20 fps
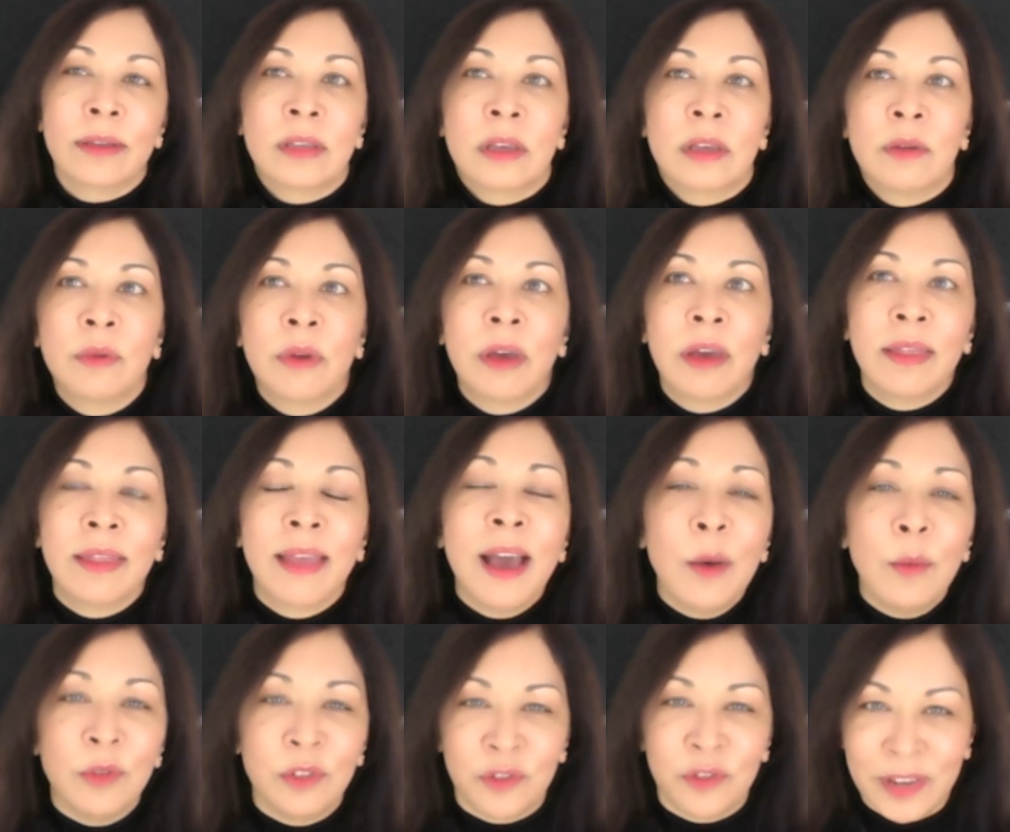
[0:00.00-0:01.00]
So, and
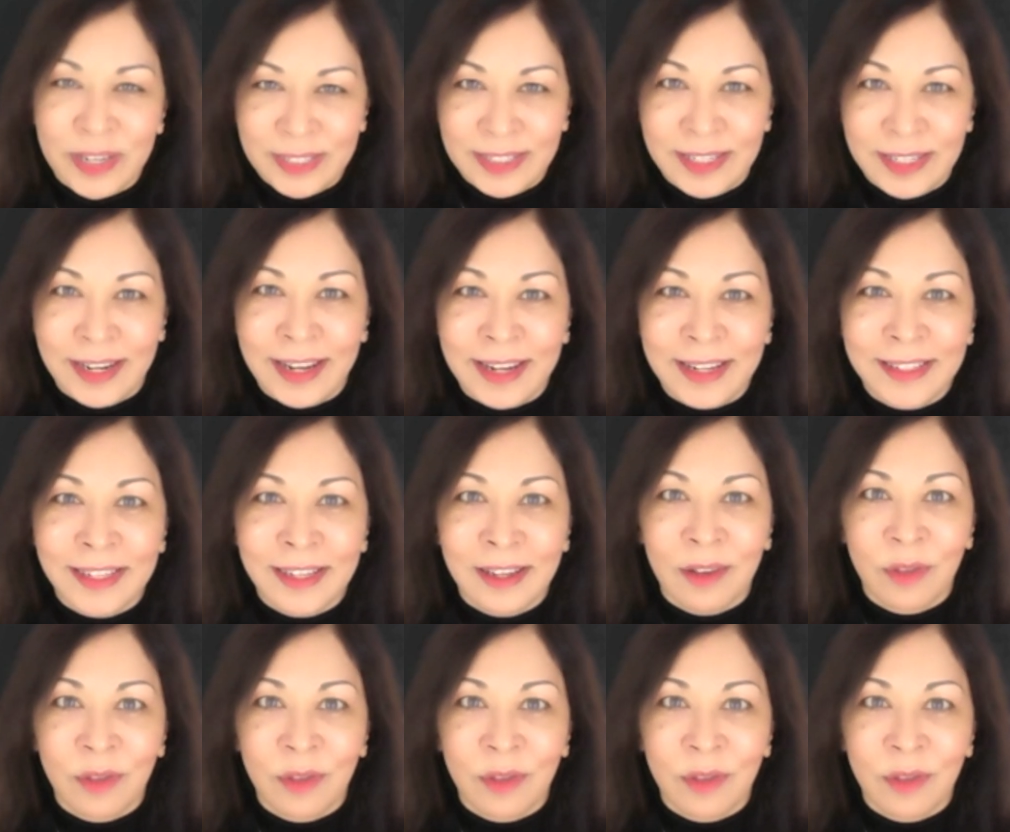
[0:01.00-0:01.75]
that was fascinating.